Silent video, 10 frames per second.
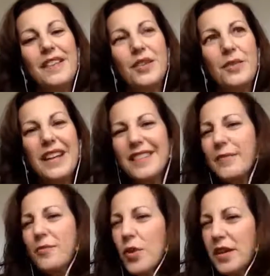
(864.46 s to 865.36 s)
And so that's
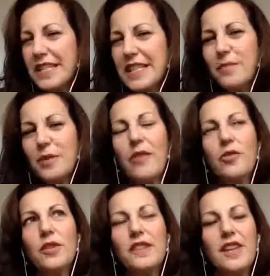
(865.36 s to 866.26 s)
a more deep
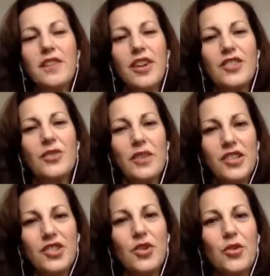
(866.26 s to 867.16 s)
level psychological
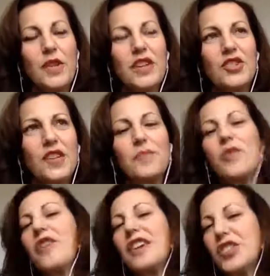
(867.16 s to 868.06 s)
issue than just
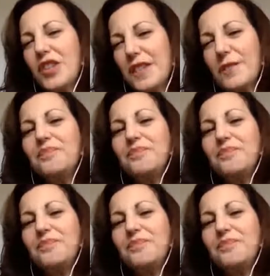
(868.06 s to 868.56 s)
perfectionism.